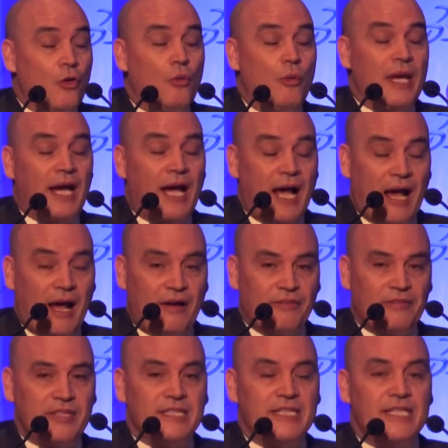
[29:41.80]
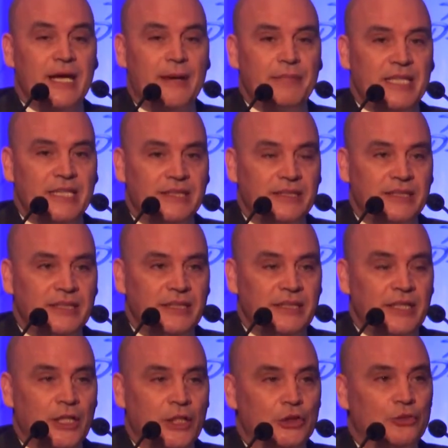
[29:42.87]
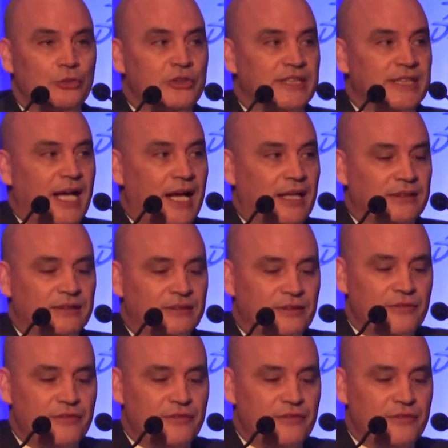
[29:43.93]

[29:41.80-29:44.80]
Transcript: We have the ability to start